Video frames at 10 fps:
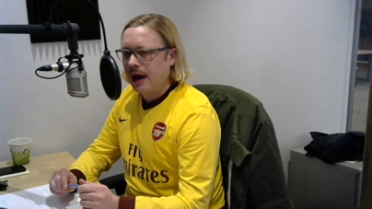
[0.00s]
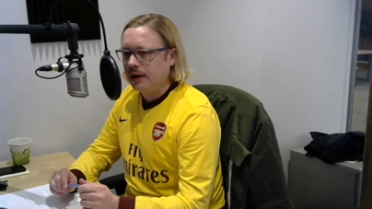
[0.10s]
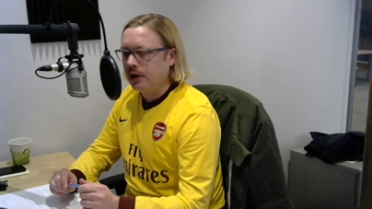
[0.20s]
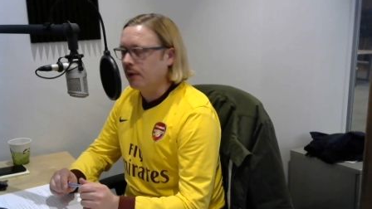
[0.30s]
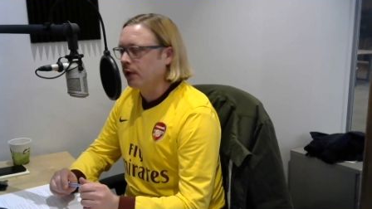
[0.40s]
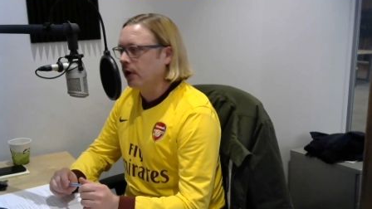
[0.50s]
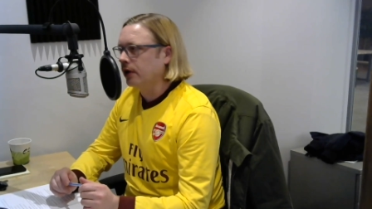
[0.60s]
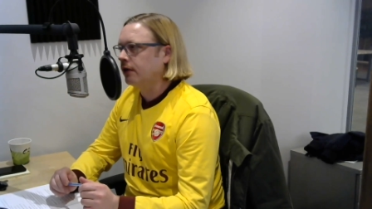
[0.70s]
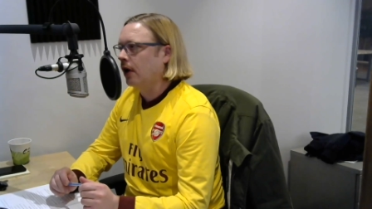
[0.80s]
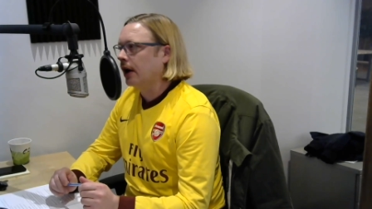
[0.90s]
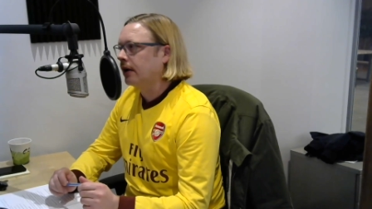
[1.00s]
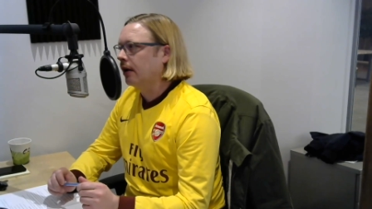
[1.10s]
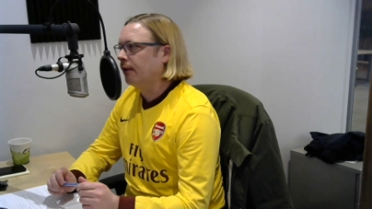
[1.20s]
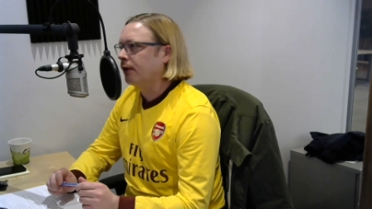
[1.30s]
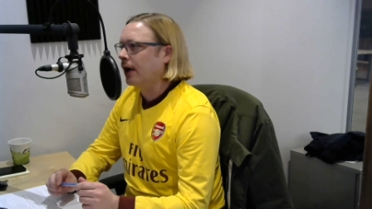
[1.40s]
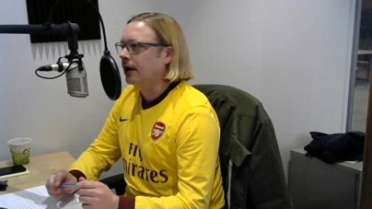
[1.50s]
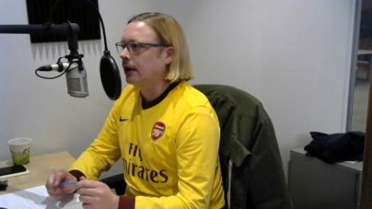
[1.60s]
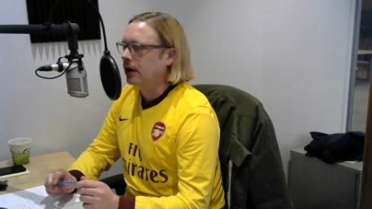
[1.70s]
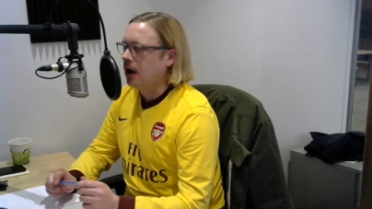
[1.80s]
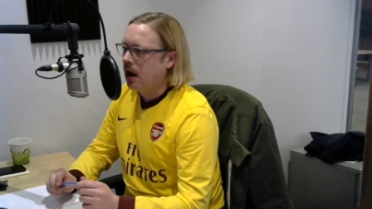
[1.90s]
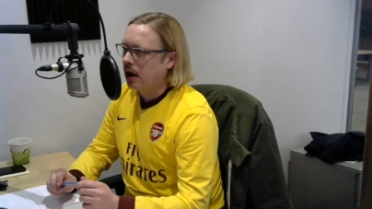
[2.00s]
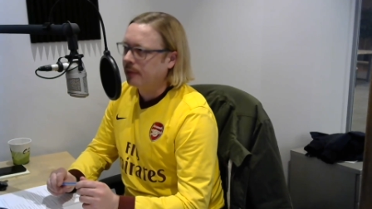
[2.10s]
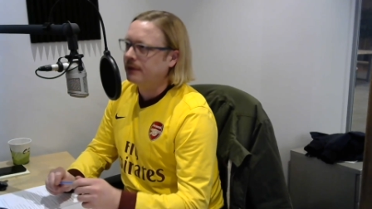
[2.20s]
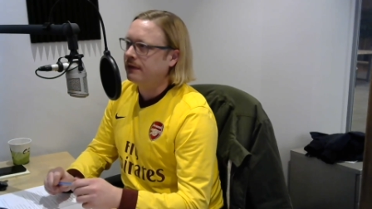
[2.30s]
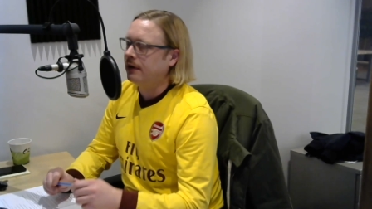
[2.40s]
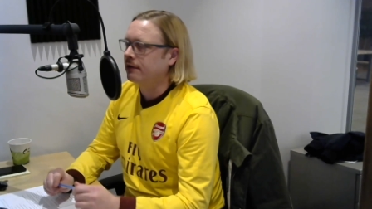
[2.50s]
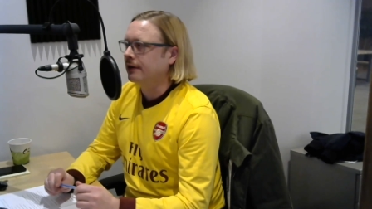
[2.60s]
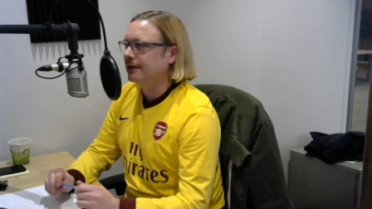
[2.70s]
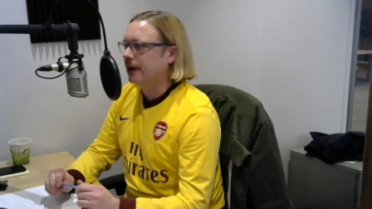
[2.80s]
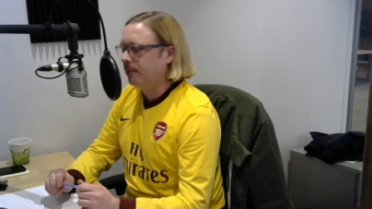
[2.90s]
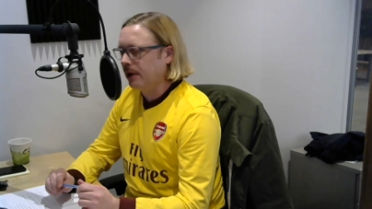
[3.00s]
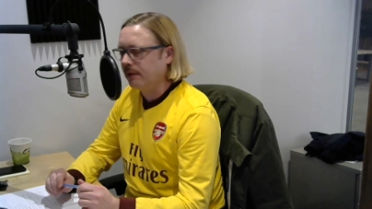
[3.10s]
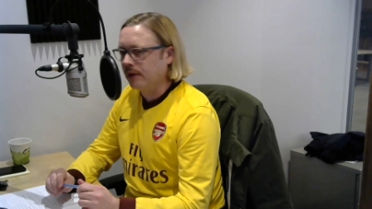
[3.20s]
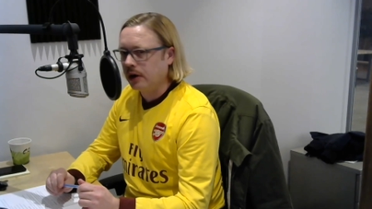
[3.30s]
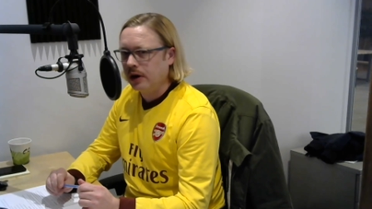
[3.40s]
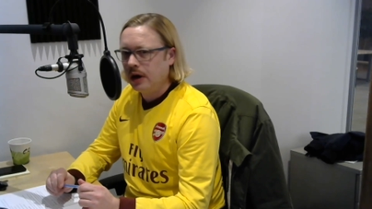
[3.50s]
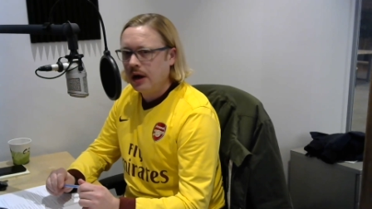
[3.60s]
And, you know, for all the talk of Frenkie de Jong and Matthijs de Ligt being very good,